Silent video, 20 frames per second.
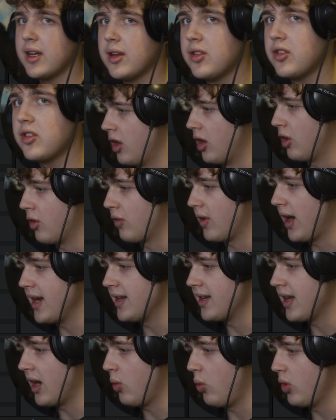does. All
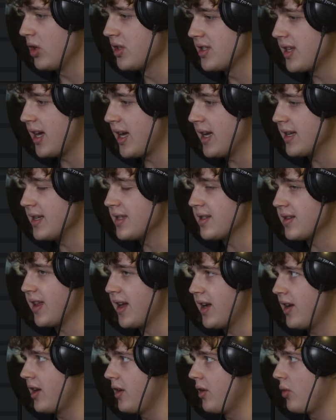right, now once that is
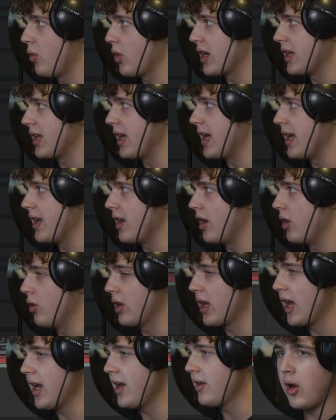there, we're going to hit
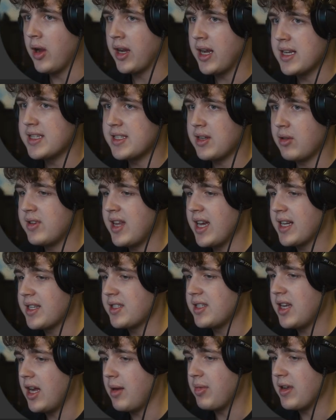okay. All right, guys, now next
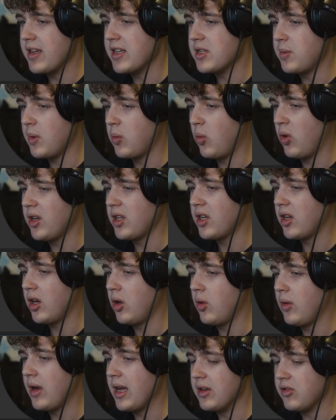step is we want to
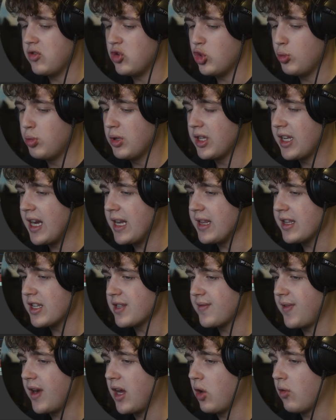go and duplicate
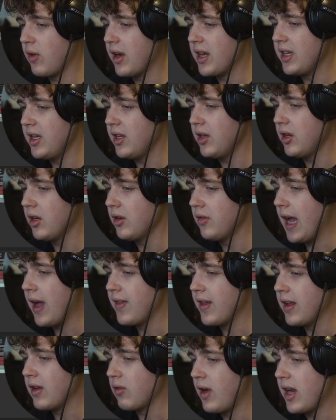this file right here
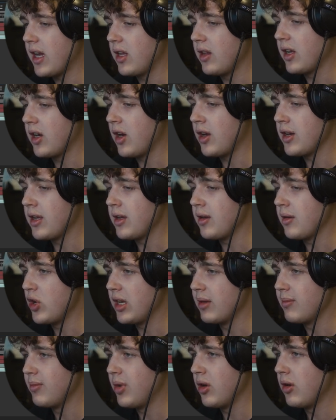and then right click on it,
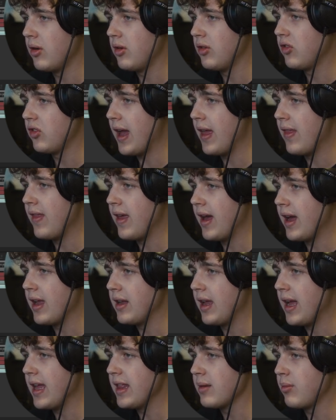pre-compose, and then
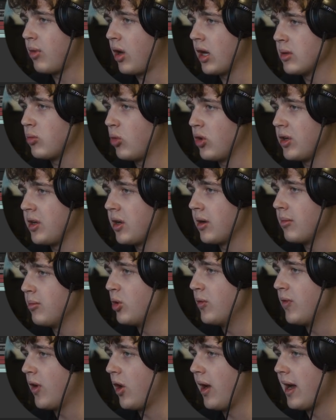hit the bottom one here,
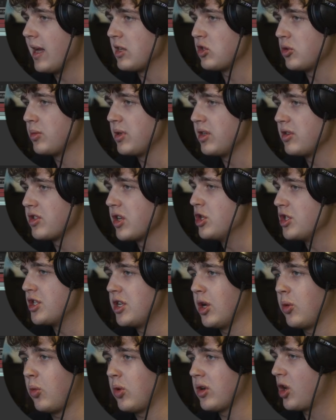move all attributes. Just you
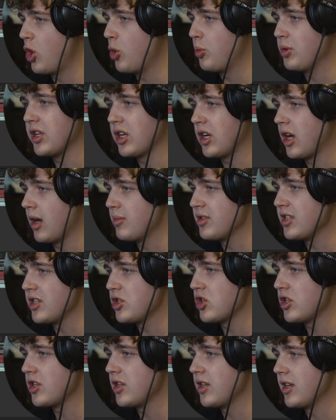don't want to open the
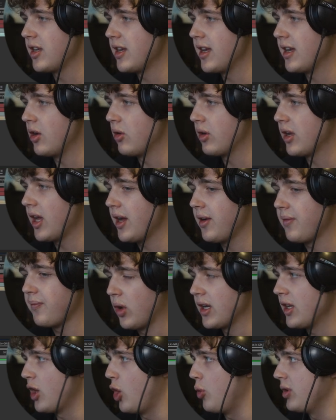composition, hit okay.
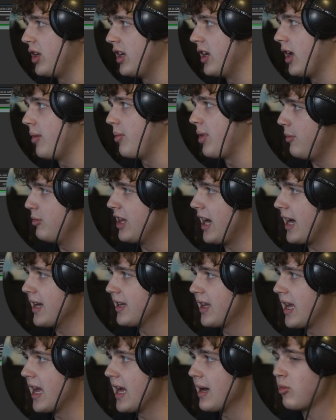We're going to open it up. I'm going to
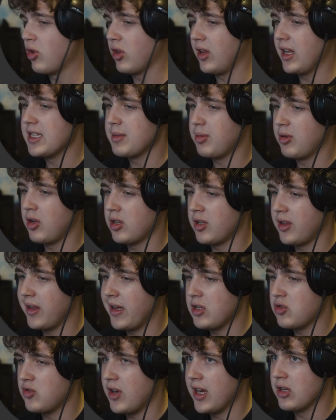add camera lens blur onto
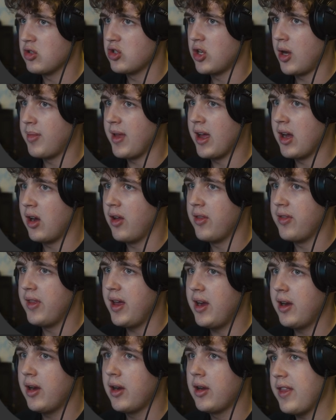that, drag and drop that on
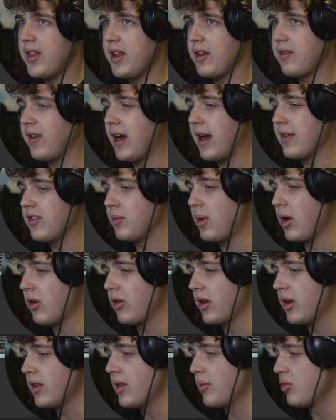there. I think 5 is about
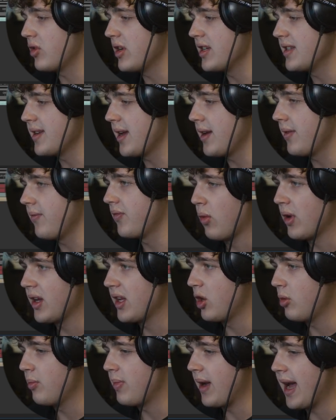good, the preset. We're going
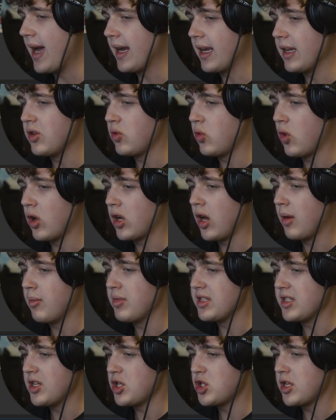to go back into our
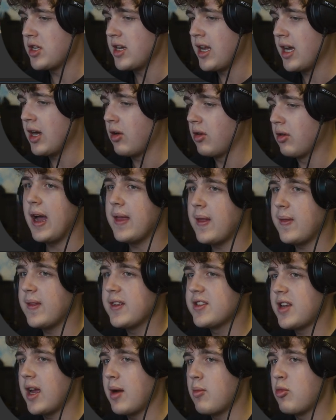composition now. And then
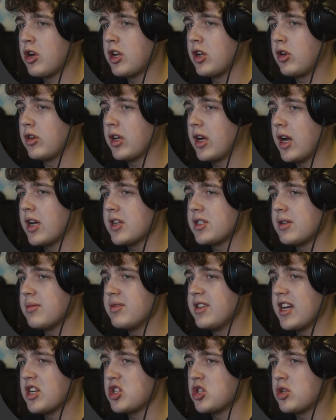this time we're going to go to custom
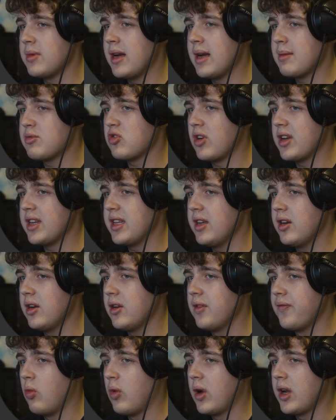texture maps right
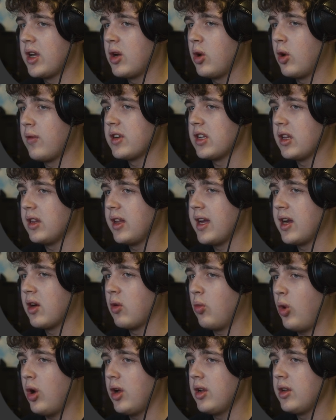here. We're going to go over to layer
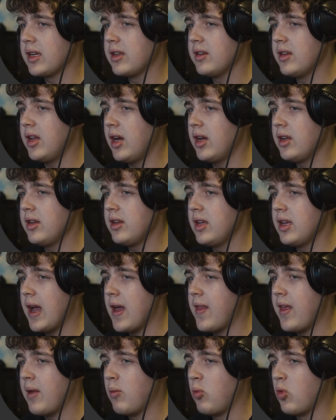one, click none,
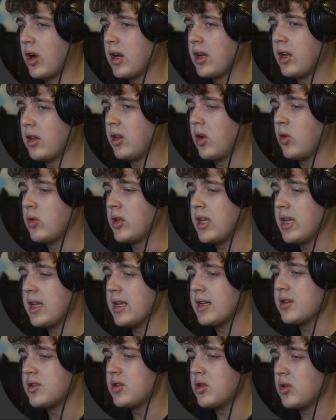and then we're going to load it
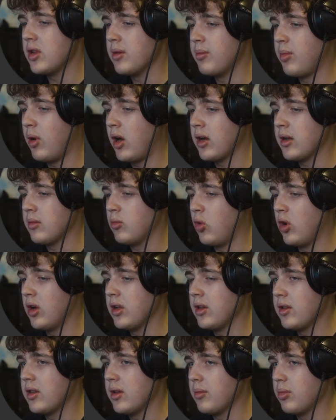into the bottom
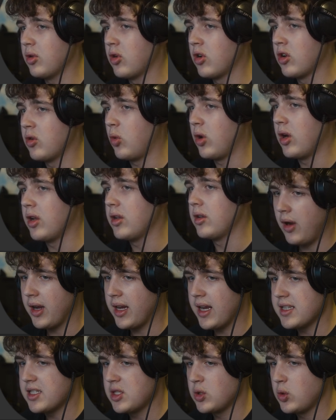one, the blurred one. All right,
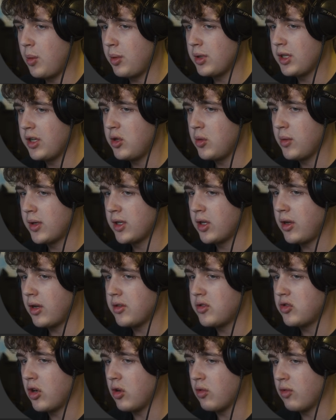guys, so what we're going to do, we're going to go
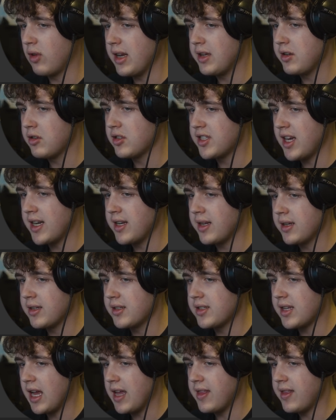into our render
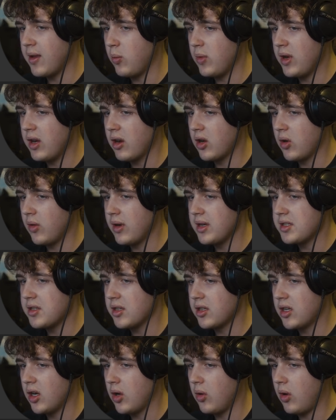settings, and then we are going to
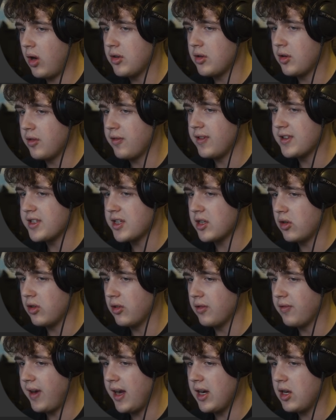go under
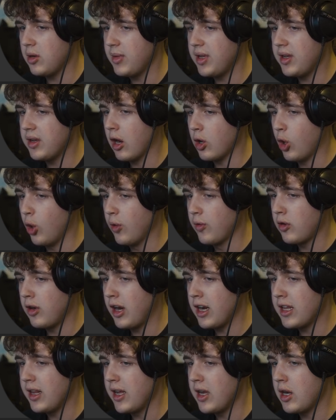physical environment. Our
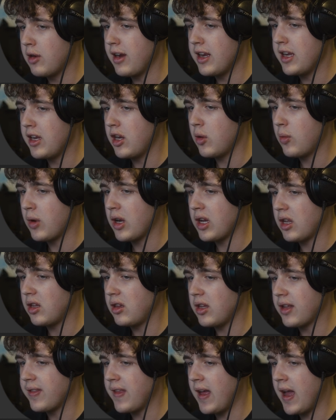override layer right here, we're going to
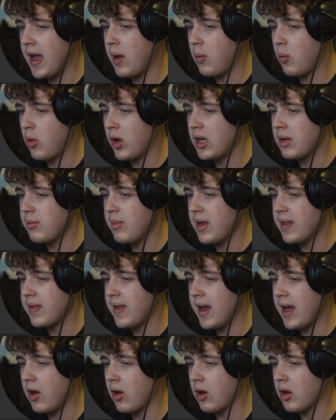click that, and we're going to make
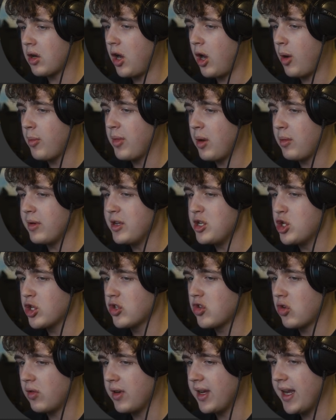that our comp that we
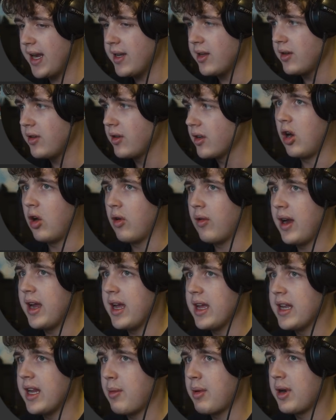just created. All right,
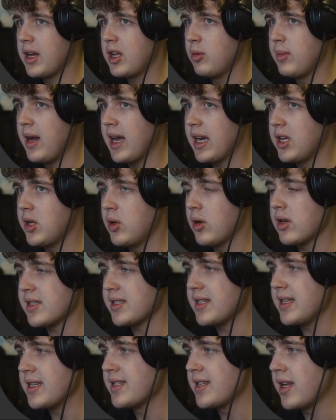and now we're going to go back into our
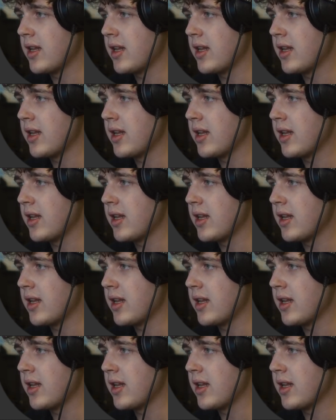scene